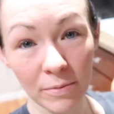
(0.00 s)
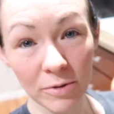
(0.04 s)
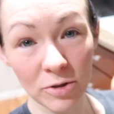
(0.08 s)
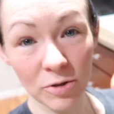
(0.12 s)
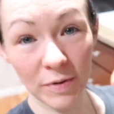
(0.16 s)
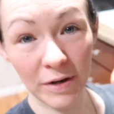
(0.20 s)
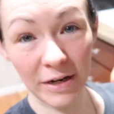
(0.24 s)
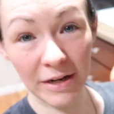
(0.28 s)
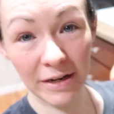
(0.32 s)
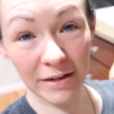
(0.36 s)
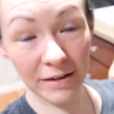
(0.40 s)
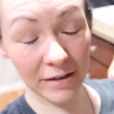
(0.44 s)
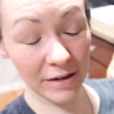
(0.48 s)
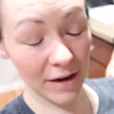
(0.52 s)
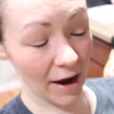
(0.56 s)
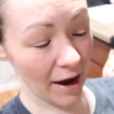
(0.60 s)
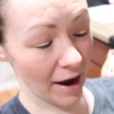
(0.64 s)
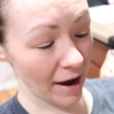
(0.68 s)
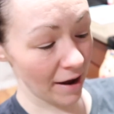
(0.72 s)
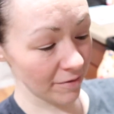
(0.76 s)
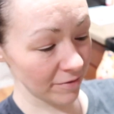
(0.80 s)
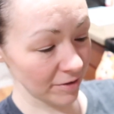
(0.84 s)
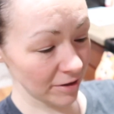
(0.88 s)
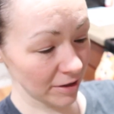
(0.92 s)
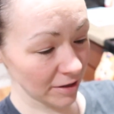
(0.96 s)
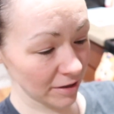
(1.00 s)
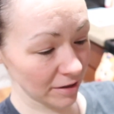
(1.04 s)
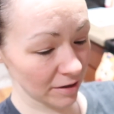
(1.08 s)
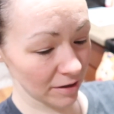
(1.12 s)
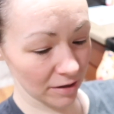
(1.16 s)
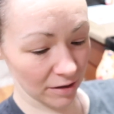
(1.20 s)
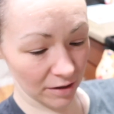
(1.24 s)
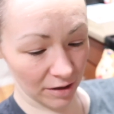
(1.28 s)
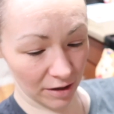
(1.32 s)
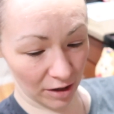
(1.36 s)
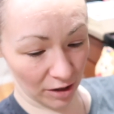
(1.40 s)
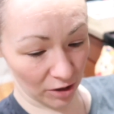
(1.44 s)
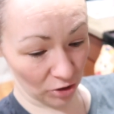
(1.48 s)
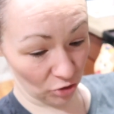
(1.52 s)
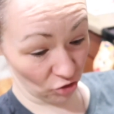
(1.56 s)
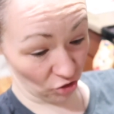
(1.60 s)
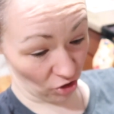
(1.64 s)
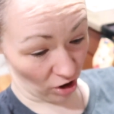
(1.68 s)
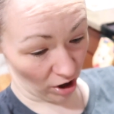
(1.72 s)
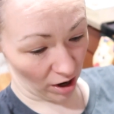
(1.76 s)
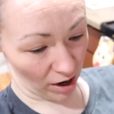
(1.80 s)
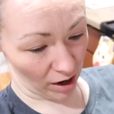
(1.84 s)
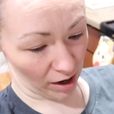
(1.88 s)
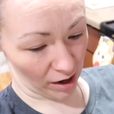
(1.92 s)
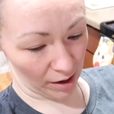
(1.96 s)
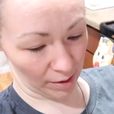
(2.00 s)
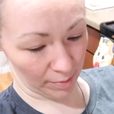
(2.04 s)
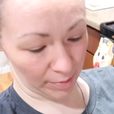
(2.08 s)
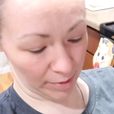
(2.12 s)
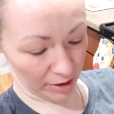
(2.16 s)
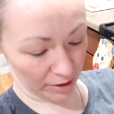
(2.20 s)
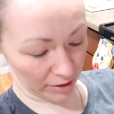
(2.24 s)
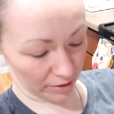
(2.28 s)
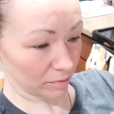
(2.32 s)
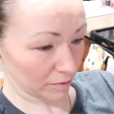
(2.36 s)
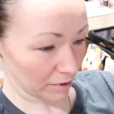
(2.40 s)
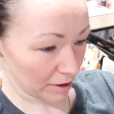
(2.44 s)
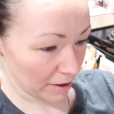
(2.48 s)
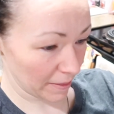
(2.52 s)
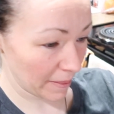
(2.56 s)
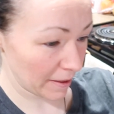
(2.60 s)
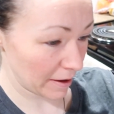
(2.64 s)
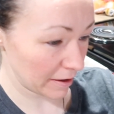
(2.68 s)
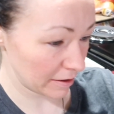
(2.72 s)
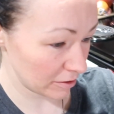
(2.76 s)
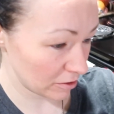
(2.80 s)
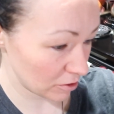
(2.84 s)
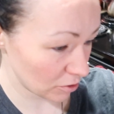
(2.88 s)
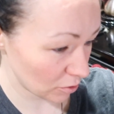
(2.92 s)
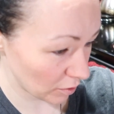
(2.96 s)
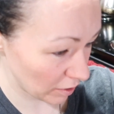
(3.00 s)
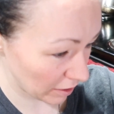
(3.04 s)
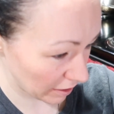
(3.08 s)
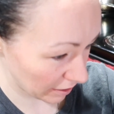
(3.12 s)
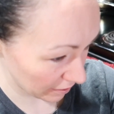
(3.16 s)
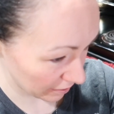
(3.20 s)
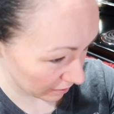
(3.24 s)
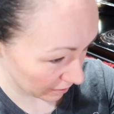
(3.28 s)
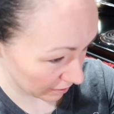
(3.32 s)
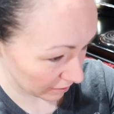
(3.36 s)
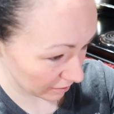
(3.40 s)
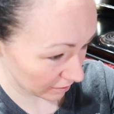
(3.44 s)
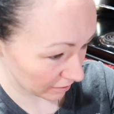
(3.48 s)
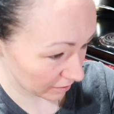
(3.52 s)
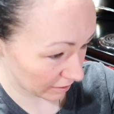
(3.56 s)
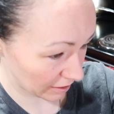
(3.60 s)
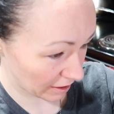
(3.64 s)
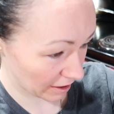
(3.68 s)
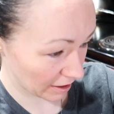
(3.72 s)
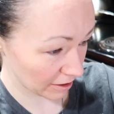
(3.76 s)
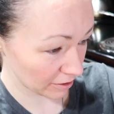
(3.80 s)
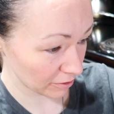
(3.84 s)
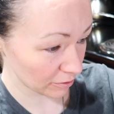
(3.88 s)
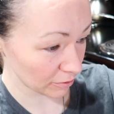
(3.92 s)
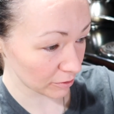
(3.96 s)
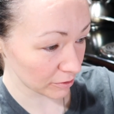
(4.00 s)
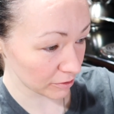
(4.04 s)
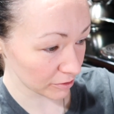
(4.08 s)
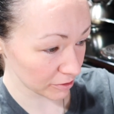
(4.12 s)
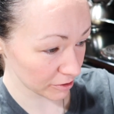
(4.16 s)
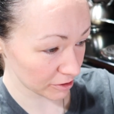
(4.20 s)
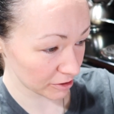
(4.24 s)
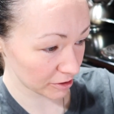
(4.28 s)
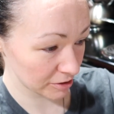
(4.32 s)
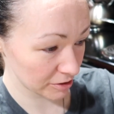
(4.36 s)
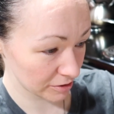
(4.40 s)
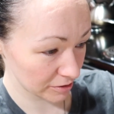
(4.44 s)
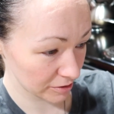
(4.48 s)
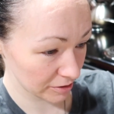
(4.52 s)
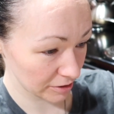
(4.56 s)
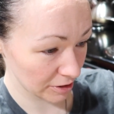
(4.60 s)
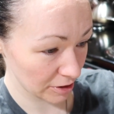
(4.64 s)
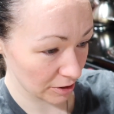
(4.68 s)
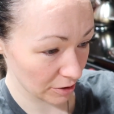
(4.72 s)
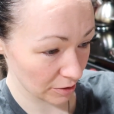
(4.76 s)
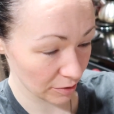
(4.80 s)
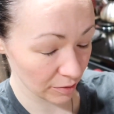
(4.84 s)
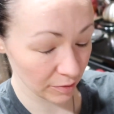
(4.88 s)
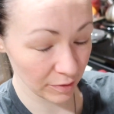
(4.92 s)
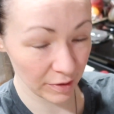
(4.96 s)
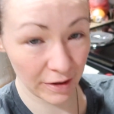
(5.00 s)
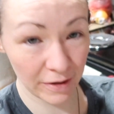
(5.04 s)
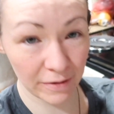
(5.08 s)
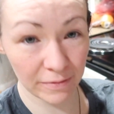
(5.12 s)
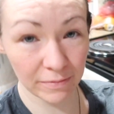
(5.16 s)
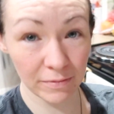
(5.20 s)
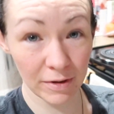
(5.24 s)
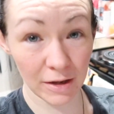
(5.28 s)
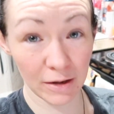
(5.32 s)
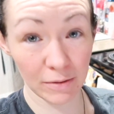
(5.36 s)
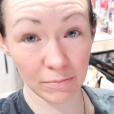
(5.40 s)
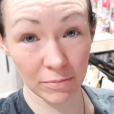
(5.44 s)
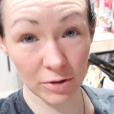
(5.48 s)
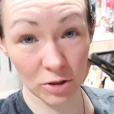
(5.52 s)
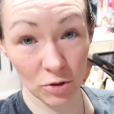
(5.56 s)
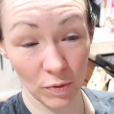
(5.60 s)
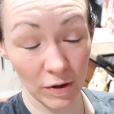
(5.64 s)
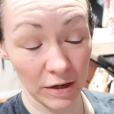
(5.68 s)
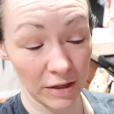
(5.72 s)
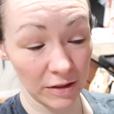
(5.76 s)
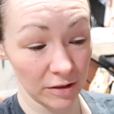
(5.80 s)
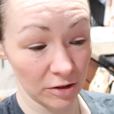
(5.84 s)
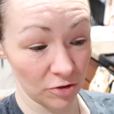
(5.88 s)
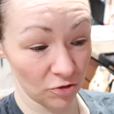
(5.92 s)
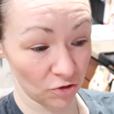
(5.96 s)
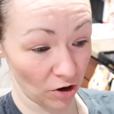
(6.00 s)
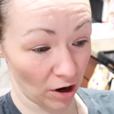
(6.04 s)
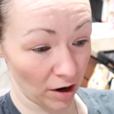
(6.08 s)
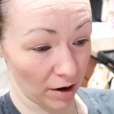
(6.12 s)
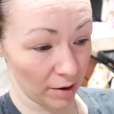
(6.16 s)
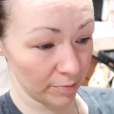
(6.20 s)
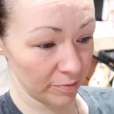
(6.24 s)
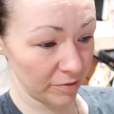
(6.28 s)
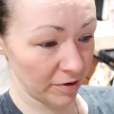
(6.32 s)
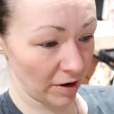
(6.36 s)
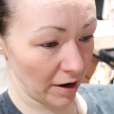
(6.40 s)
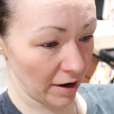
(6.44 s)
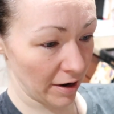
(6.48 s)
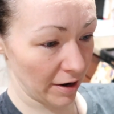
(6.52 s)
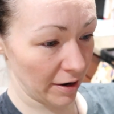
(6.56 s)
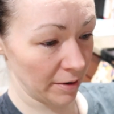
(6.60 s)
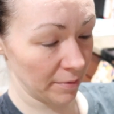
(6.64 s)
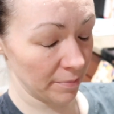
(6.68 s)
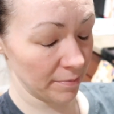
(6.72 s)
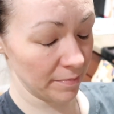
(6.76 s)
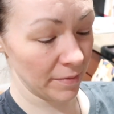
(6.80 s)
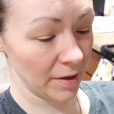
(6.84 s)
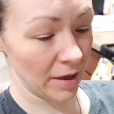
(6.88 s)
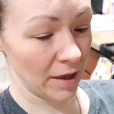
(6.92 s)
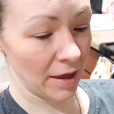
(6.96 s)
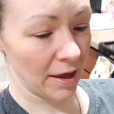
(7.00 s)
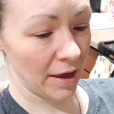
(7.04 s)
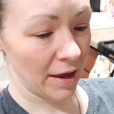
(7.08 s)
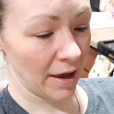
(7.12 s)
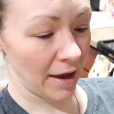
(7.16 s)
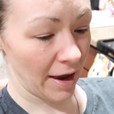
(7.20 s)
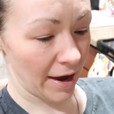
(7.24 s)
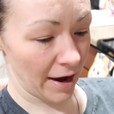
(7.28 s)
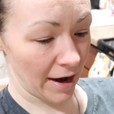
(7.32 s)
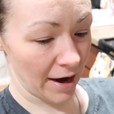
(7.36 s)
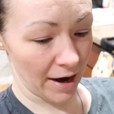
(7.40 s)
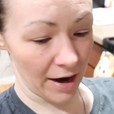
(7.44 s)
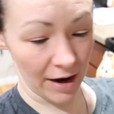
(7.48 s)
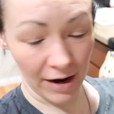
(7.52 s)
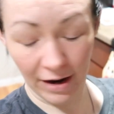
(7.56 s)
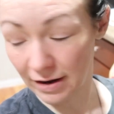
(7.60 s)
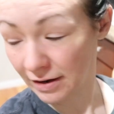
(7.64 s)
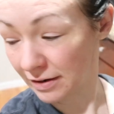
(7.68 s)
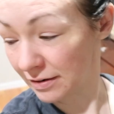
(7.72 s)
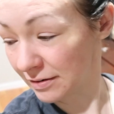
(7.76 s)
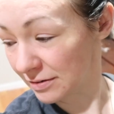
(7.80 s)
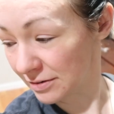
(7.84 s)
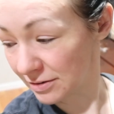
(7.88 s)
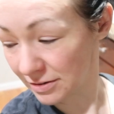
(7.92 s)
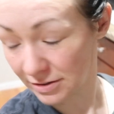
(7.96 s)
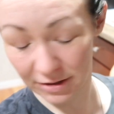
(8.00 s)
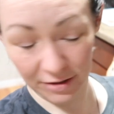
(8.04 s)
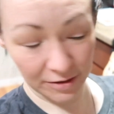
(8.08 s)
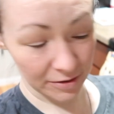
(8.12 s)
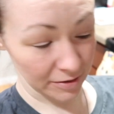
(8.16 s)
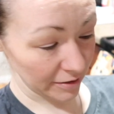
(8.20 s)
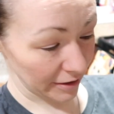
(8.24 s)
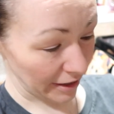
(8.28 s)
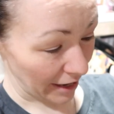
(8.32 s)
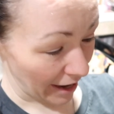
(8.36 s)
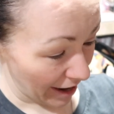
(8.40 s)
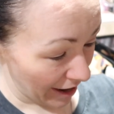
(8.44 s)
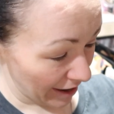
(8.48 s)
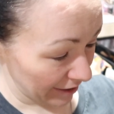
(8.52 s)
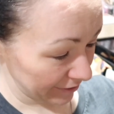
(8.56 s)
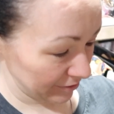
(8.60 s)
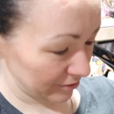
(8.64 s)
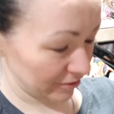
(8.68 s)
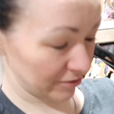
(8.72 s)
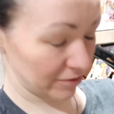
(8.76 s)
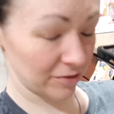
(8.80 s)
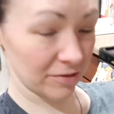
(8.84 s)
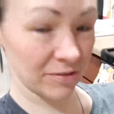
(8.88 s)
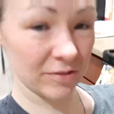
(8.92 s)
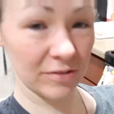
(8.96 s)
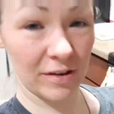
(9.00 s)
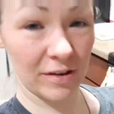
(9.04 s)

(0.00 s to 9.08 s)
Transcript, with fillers: Between having a job and then doing the candles, you know, in, in between the job time, and cats